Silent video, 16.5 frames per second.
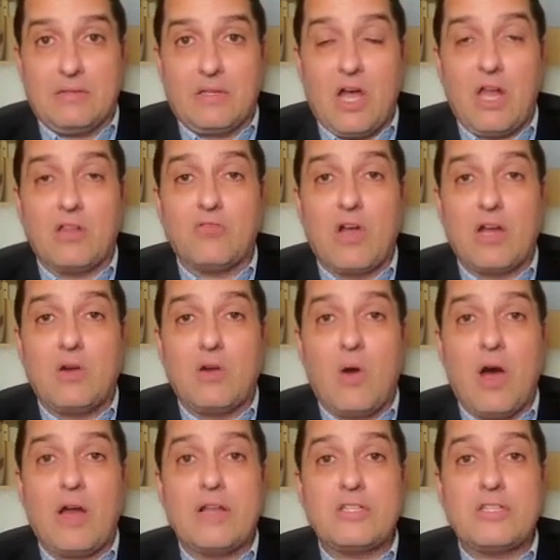Colorado
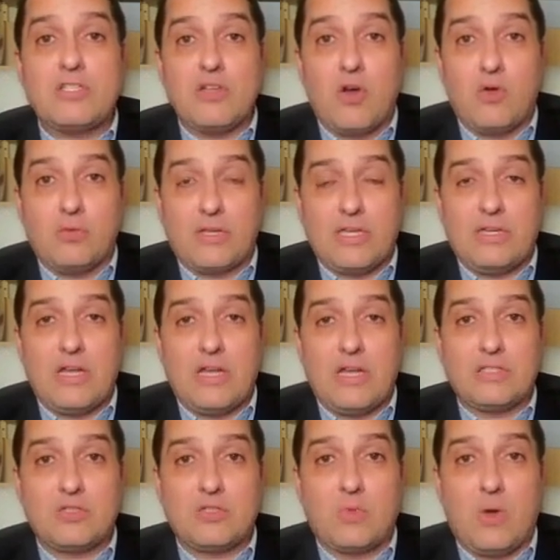on its own cannot
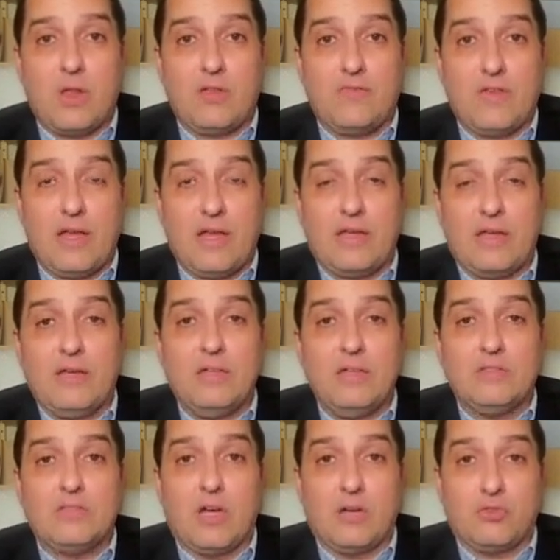disqualify
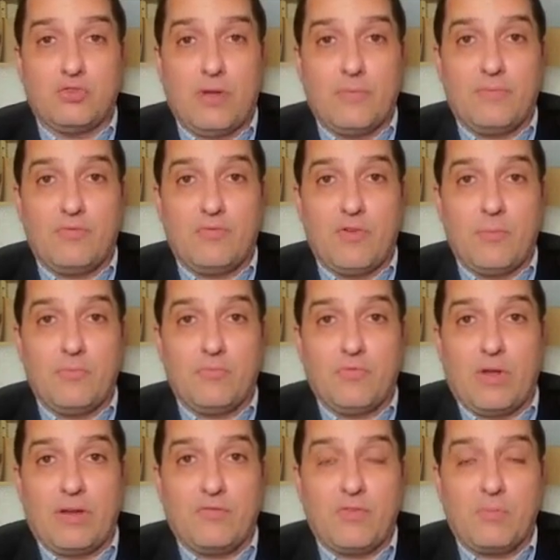Donald Trump from
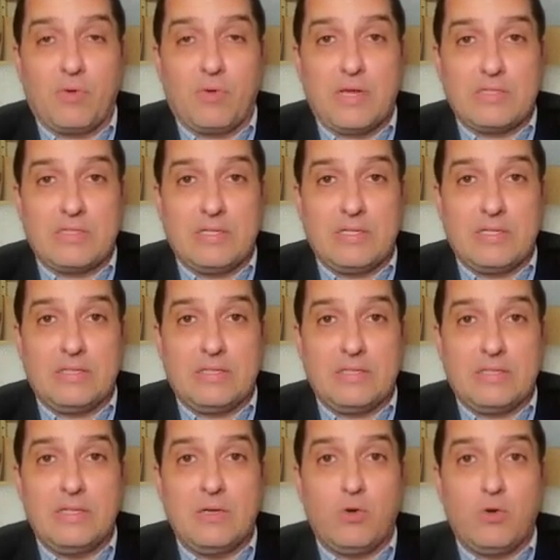running for president
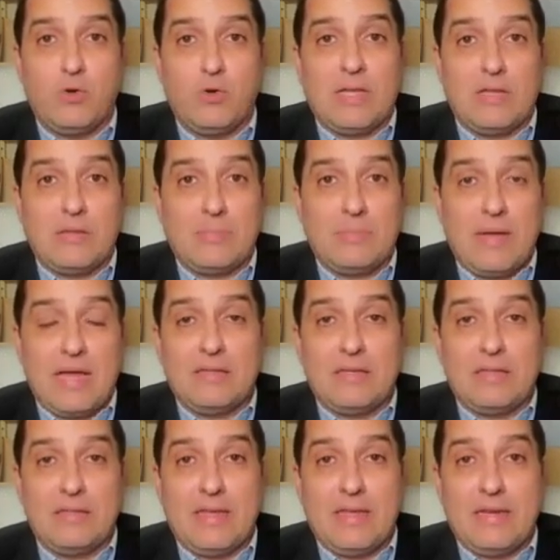or being on the ballot
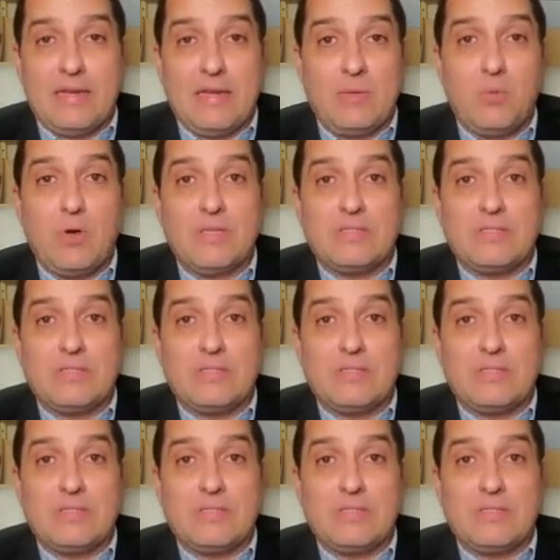in any one